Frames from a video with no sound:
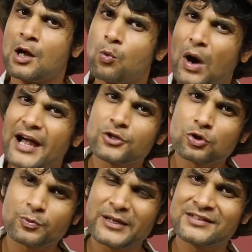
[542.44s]
Why
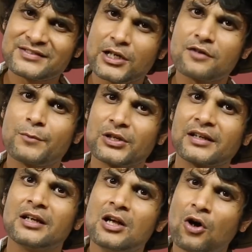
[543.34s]
don't we, instead of
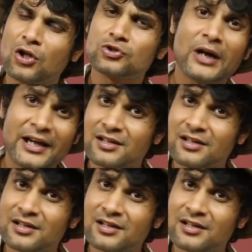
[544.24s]
putting, also I